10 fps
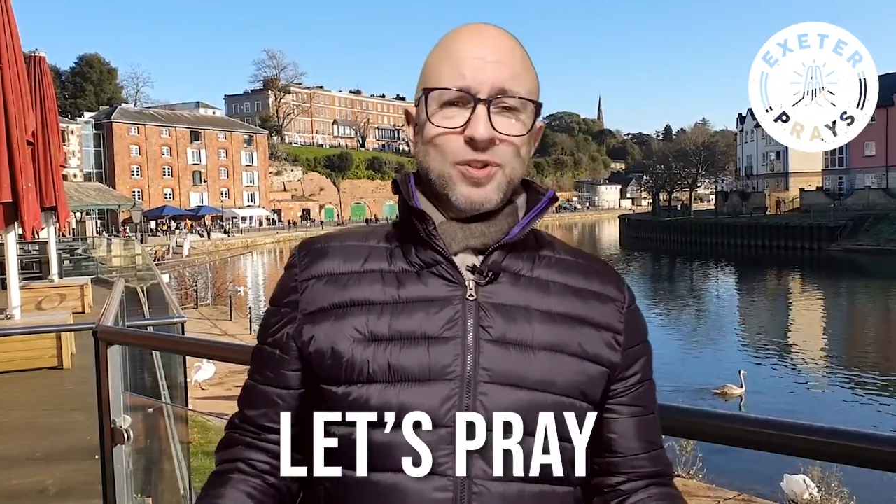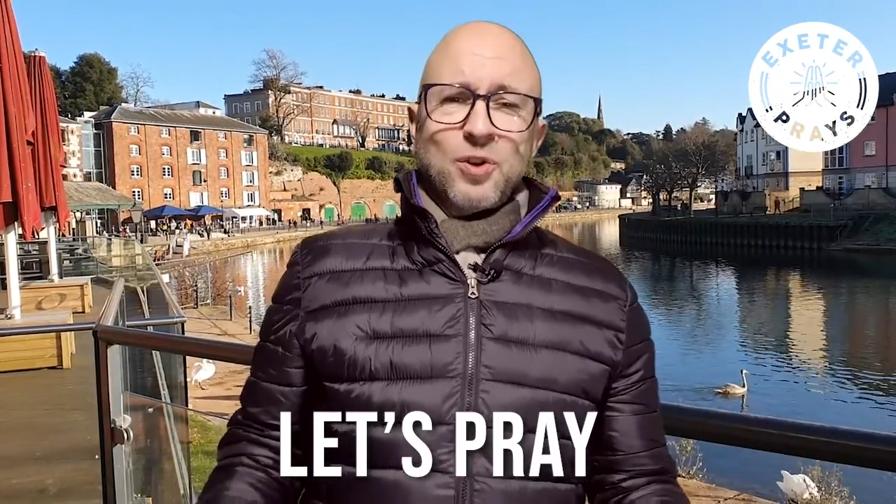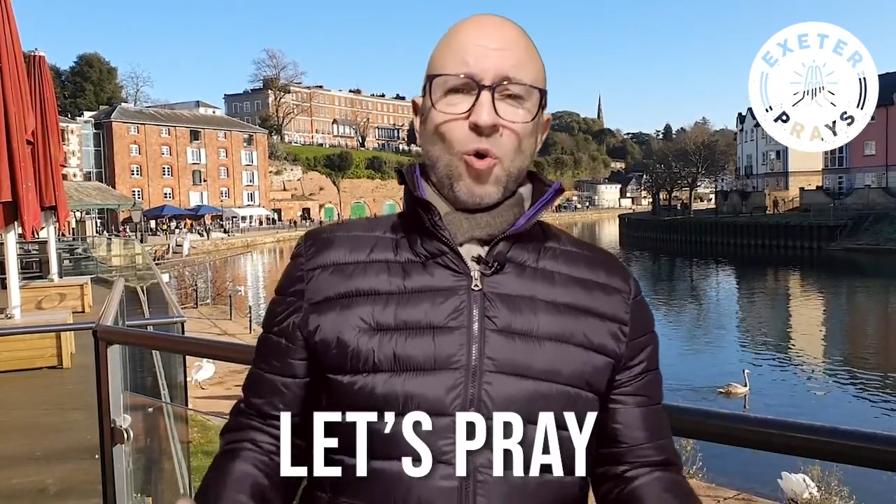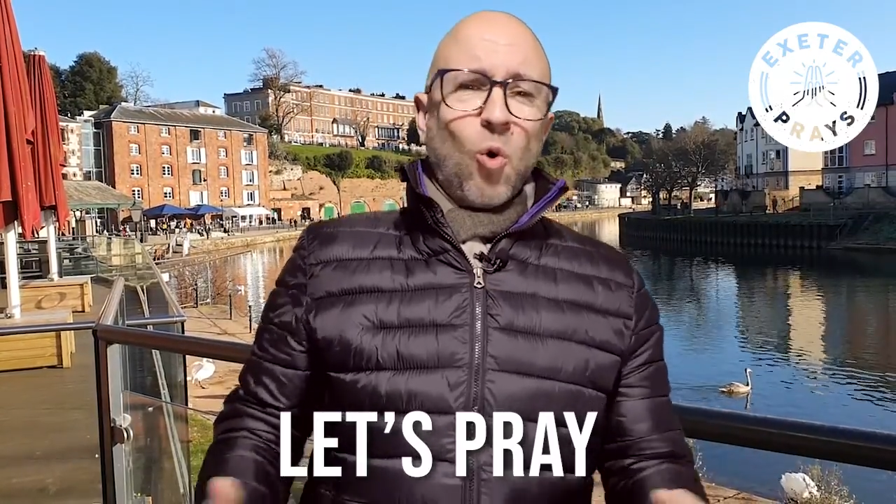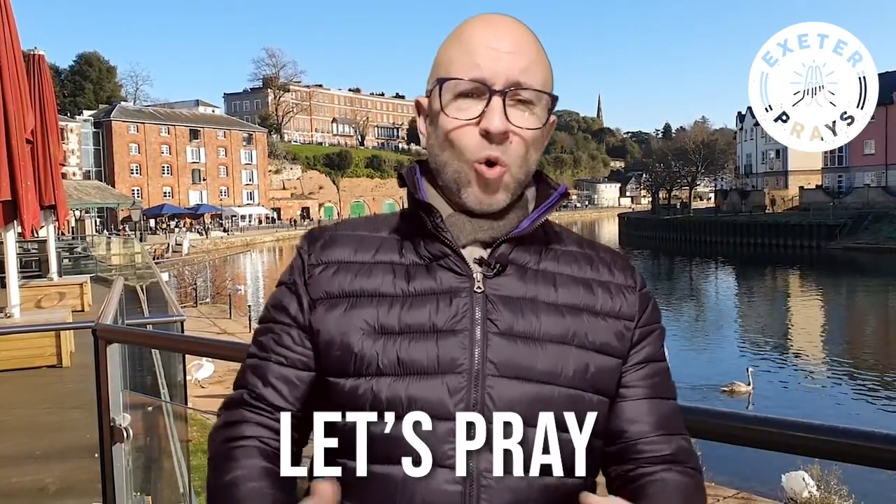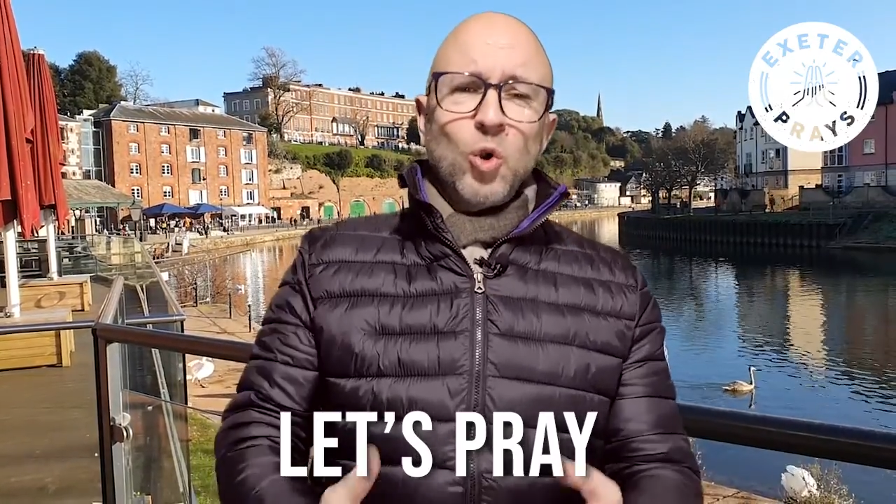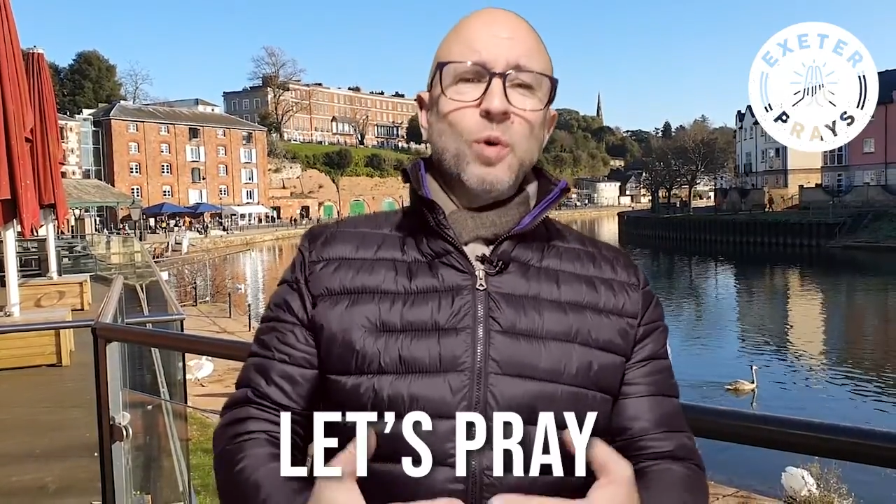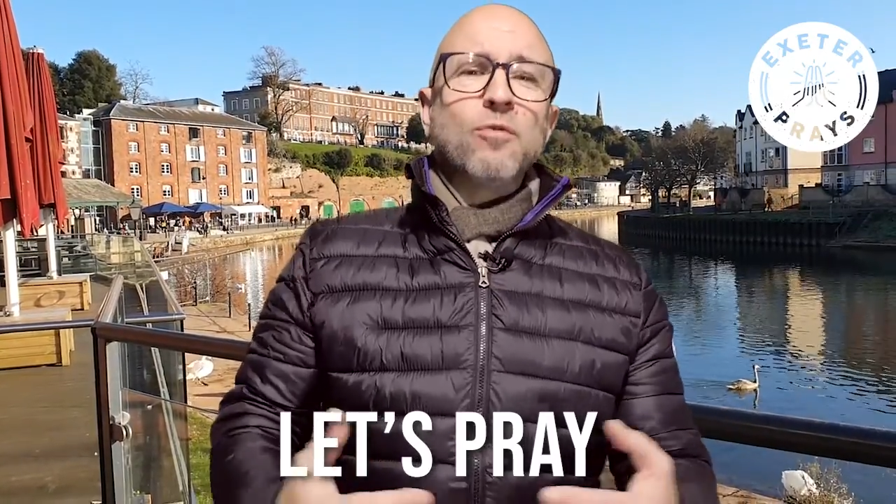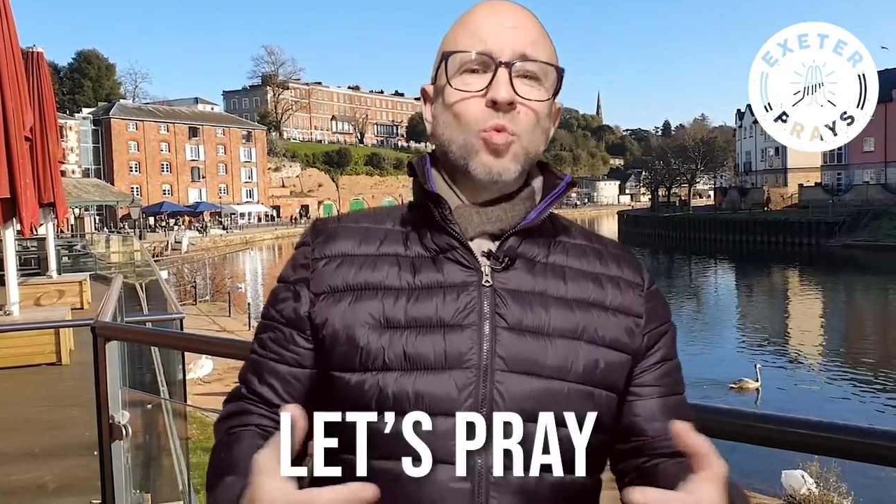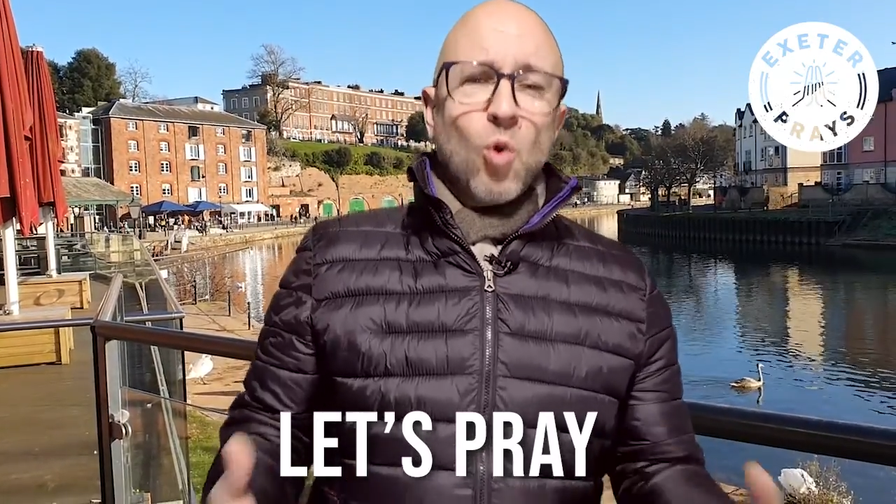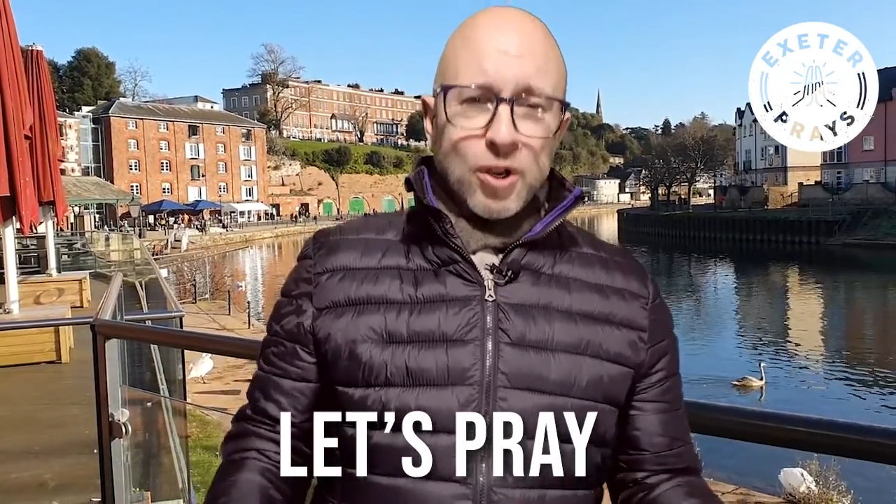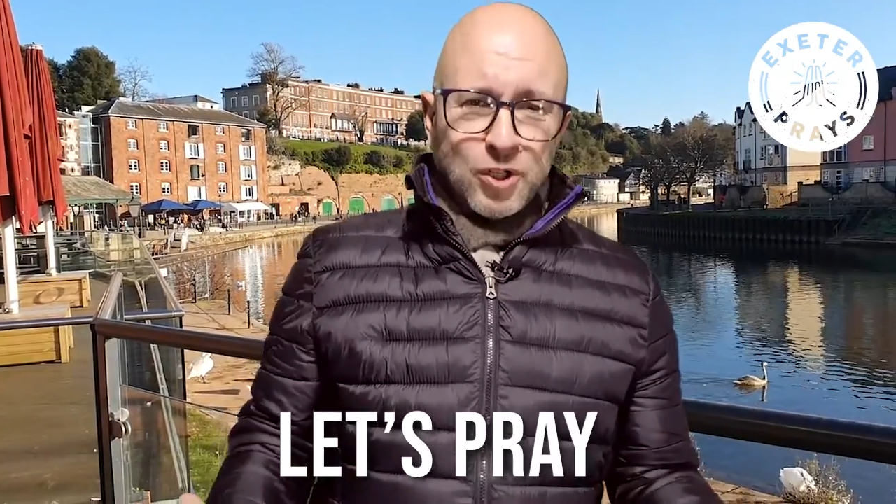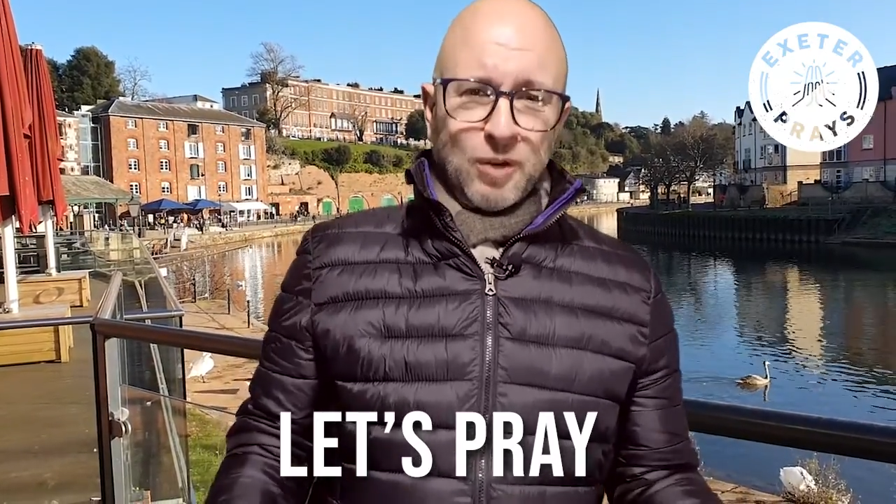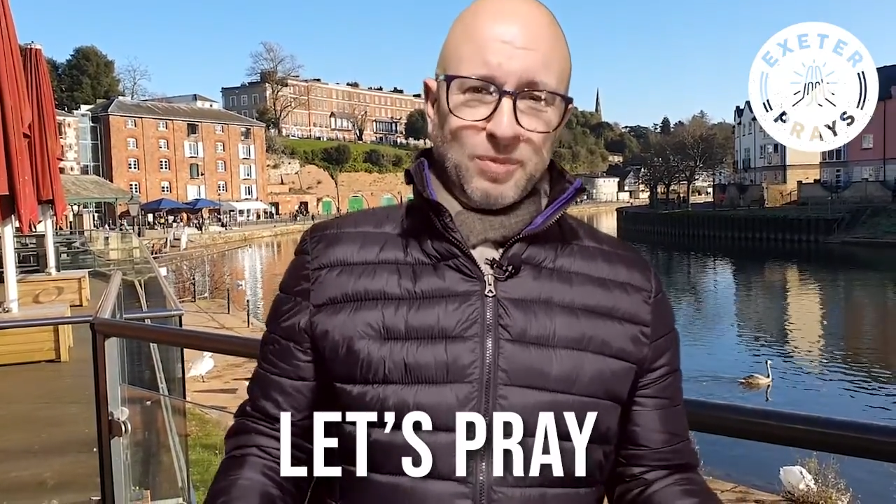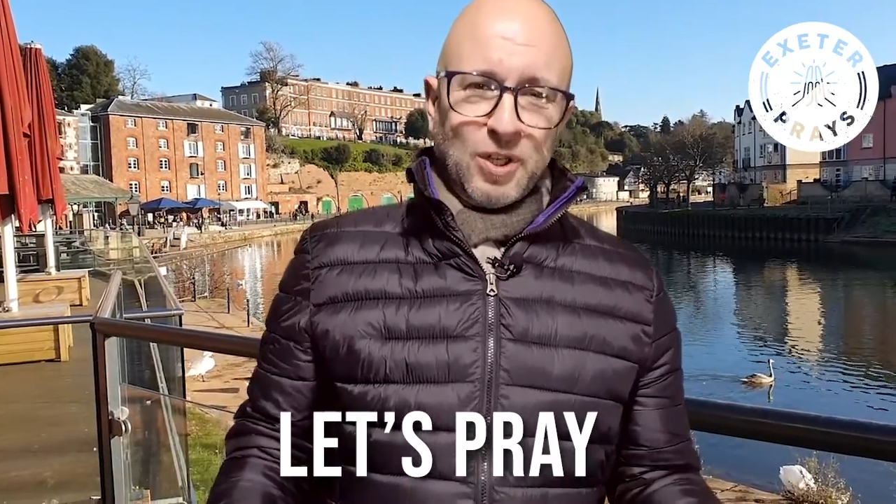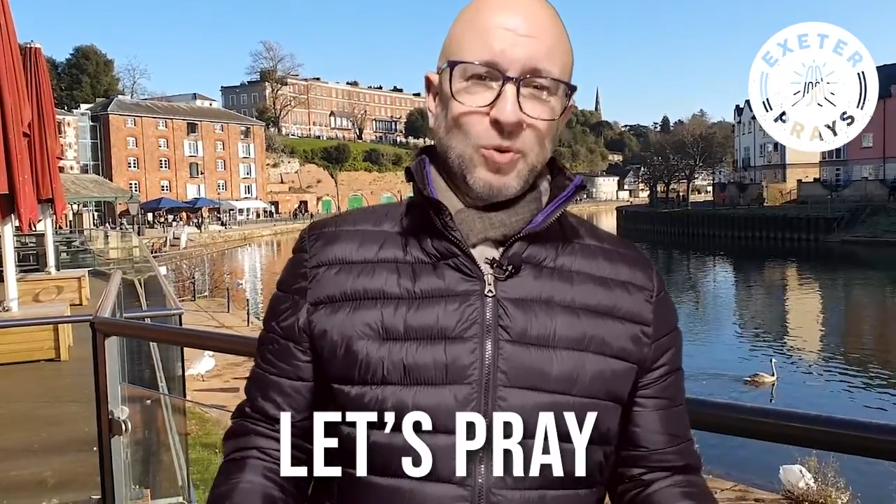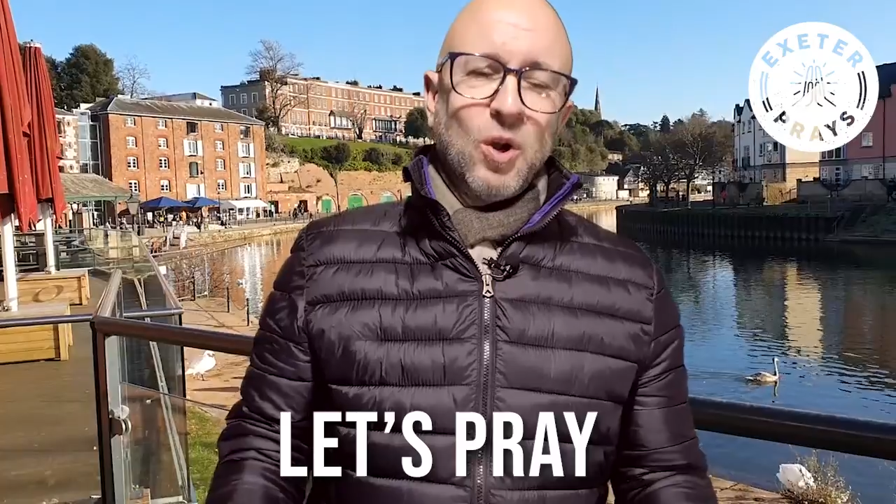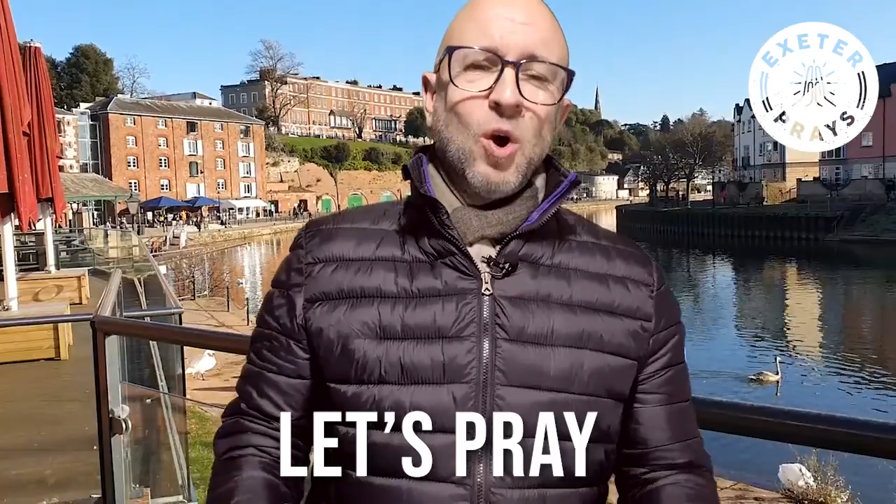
and all who have worshipped you,